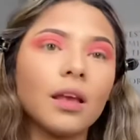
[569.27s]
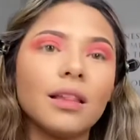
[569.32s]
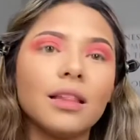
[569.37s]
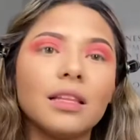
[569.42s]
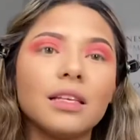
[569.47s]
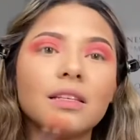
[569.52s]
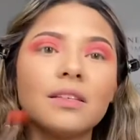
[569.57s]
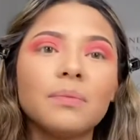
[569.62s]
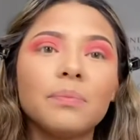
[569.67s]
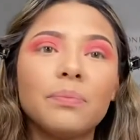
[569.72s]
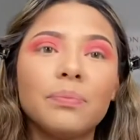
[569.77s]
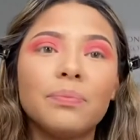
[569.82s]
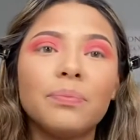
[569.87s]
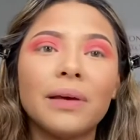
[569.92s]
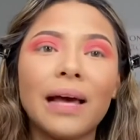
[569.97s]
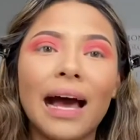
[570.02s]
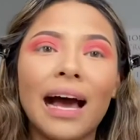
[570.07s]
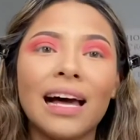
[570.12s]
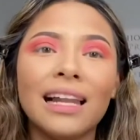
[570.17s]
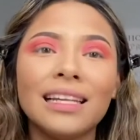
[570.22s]
this
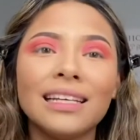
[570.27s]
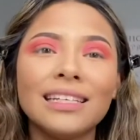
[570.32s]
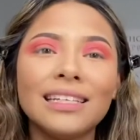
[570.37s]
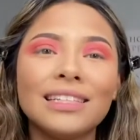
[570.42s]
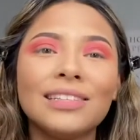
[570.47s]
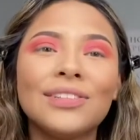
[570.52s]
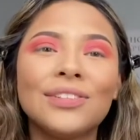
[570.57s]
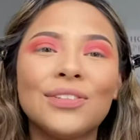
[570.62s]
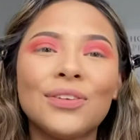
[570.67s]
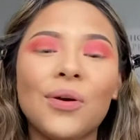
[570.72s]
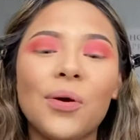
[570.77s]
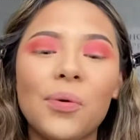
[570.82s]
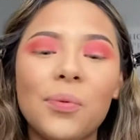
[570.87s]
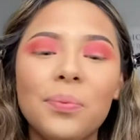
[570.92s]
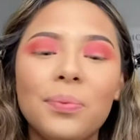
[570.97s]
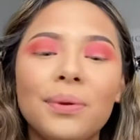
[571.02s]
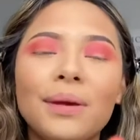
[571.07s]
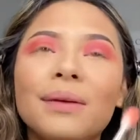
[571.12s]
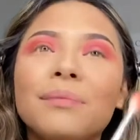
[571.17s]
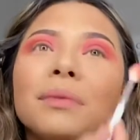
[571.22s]
palette is so
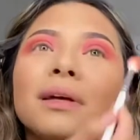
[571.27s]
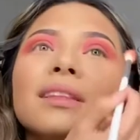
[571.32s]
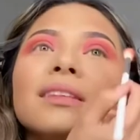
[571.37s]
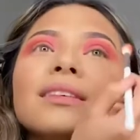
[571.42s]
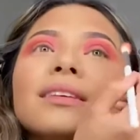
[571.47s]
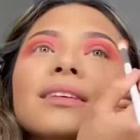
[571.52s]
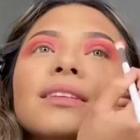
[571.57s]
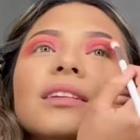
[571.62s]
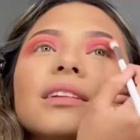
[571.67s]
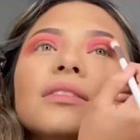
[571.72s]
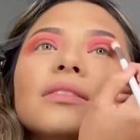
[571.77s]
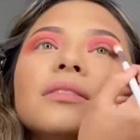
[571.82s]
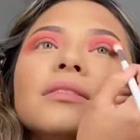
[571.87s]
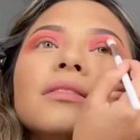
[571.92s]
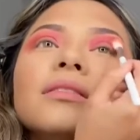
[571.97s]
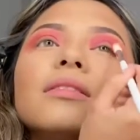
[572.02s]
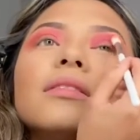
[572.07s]
pigmented dude